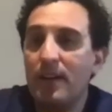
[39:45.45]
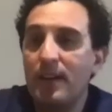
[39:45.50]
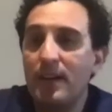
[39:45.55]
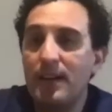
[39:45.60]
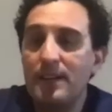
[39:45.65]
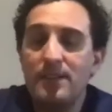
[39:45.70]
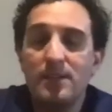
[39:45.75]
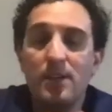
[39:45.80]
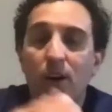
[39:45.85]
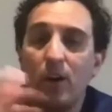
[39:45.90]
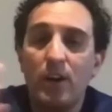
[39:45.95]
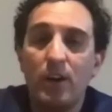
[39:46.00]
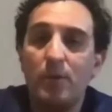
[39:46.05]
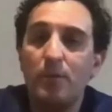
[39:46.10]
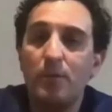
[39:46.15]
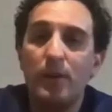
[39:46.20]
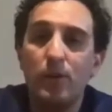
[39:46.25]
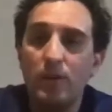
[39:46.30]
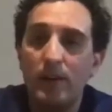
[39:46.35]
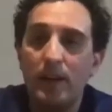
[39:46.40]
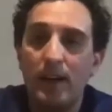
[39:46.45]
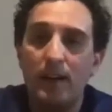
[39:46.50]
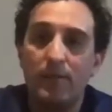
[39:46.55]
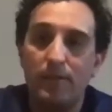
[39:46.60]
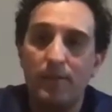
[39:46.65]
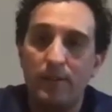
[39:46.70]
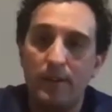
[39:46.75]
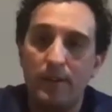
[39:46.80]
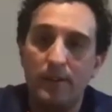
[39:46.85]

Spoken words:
is not going to be good enough for you.